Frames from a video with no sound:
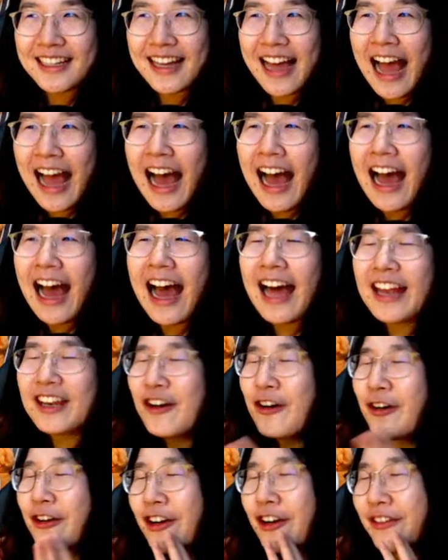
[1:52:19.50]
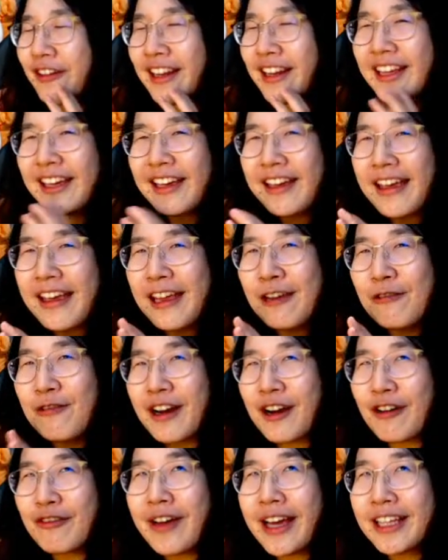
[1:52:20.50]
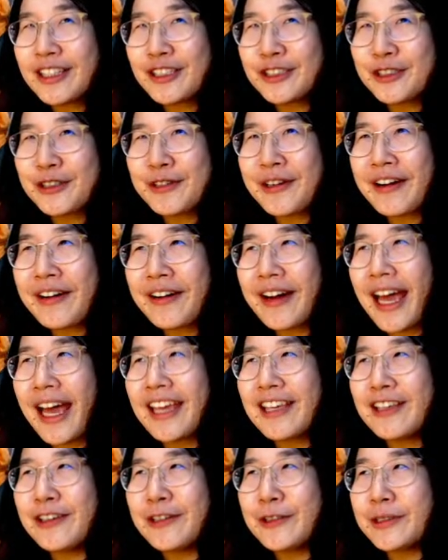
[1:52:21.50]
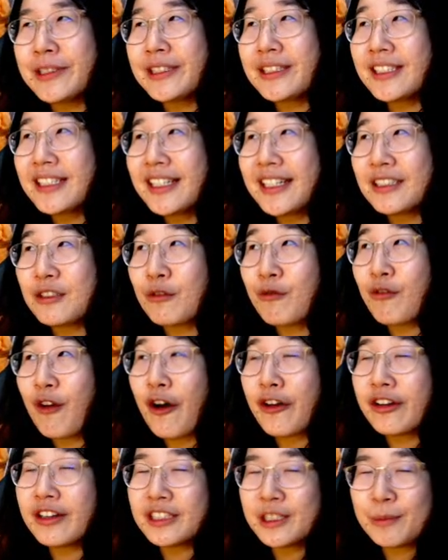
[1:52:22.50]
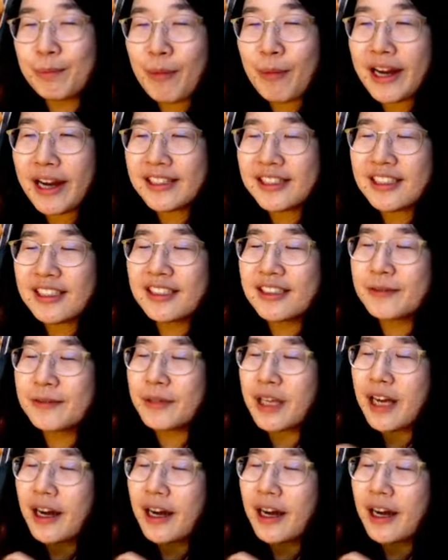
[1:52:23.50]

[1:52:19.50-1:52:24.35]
No, not really. In one of my tutorial, I used it for the sprite. Yeah.